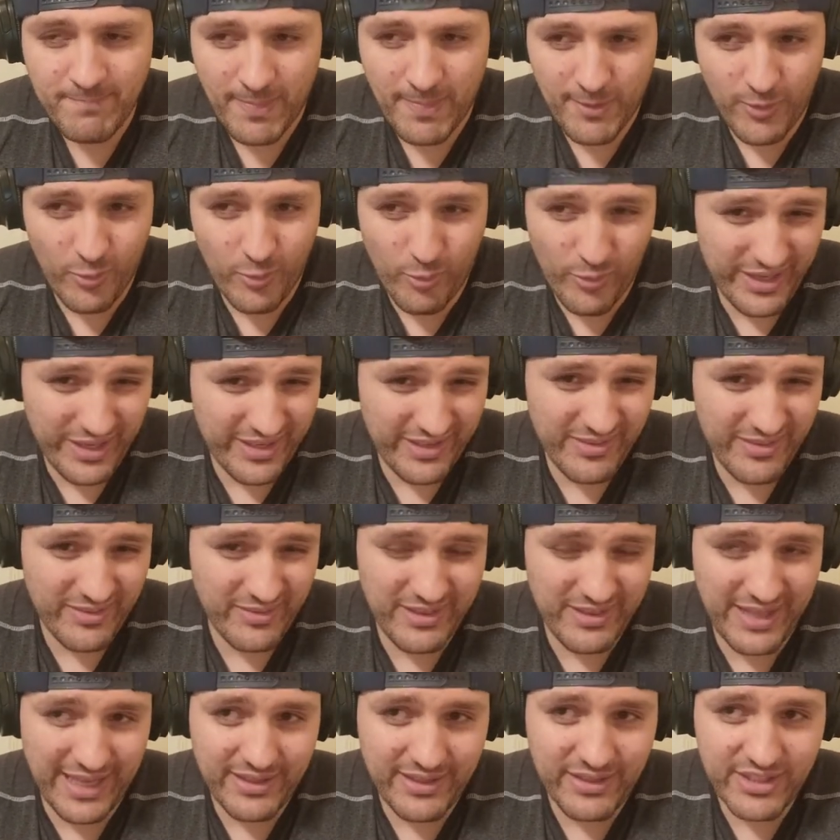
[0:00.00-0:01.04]
or what,
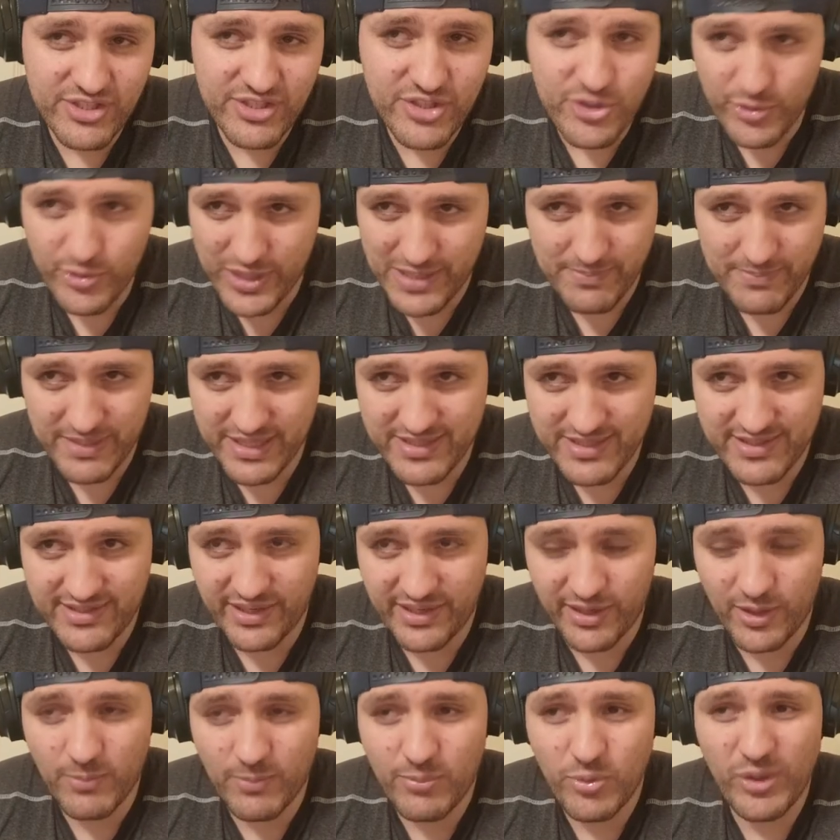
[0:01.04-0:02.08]
like his treatment is
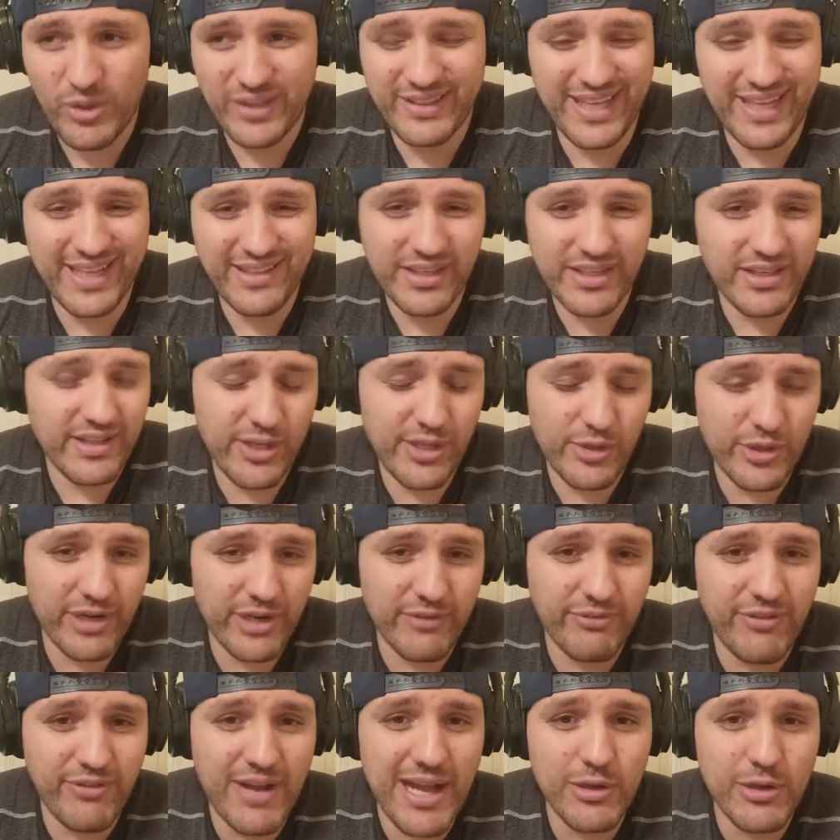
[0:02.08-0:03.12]
terrible, at the end of the day, you got to
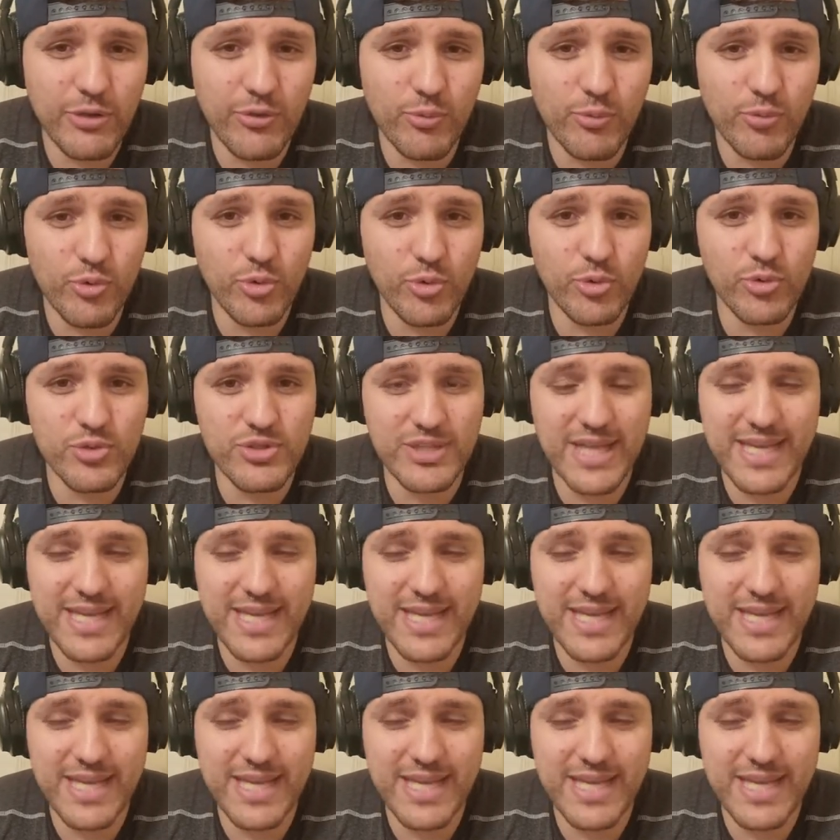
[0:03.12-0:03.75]
follow the rules.